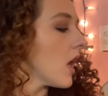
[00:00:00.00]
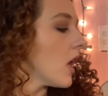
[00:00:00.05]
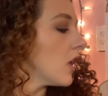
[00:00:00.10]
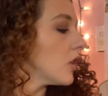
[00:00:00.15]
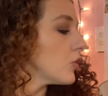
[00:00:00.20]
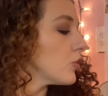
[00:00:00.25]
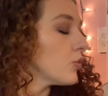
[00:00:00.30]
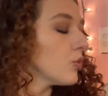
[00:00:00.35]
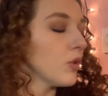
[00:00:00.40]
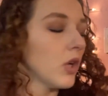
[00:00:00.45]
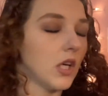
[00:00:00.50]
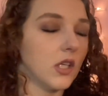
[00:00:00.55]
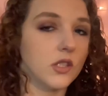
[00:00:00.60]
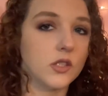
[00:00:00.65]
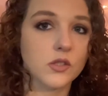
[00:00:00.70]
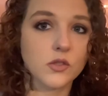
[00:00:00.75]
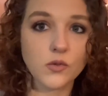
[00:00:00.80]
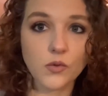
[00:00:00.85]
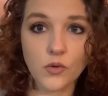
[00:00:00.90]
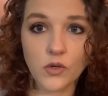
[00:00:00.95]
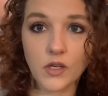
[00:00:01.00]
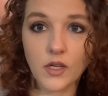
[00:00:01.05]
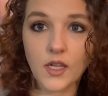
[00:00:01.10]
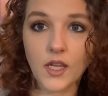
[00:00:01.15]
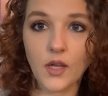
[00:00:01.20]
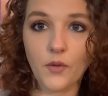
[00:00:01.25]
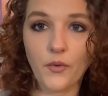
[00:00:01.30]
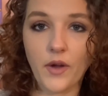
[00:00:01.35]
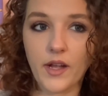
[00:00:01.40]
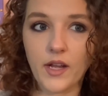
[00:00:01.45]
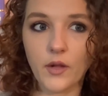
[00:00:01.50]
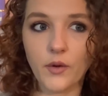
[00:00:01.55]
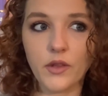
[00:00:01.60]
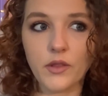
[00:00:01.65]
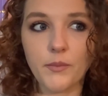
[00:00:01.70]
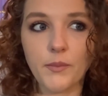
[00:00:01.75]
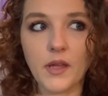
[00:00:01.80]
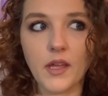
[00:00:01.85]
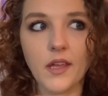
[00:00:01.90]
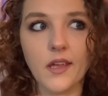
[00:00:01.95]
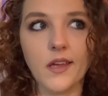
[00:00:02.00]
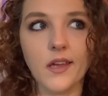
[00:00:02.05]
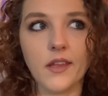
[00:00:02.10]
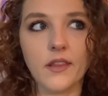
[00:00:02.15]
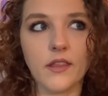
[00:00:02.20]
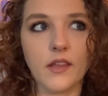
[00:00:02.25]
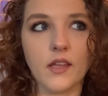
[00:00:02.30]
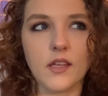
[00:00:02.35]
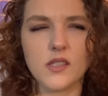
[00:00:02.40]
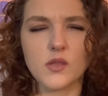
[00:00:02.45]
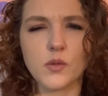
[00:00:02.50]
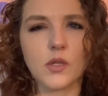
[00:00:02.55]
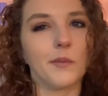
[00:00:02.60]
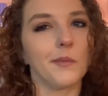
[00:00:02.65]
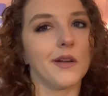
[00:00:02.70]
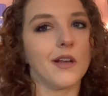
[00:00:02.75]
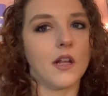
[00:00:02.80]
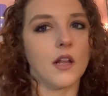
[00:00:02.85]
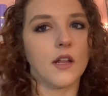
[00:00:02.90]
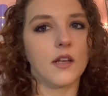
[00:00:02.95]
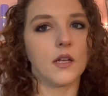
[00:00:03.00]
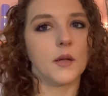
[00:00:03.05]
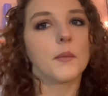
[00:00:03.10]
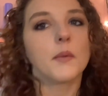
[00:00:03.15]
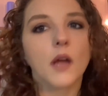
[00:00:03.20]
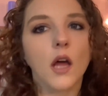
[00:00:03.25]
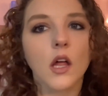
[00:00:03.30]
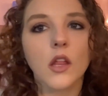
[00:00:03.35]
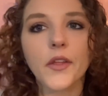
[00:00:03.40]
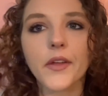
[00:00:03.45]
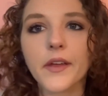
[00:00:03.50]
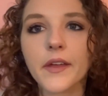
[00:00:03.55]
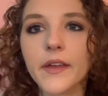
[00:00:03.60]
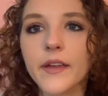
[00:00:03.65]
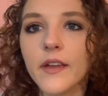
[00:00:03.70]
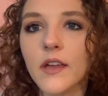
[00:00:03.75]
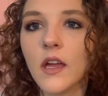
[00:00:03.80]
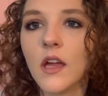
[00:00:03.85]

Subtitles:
drugstore get ready with me, I think is what I'm going to end up calling it.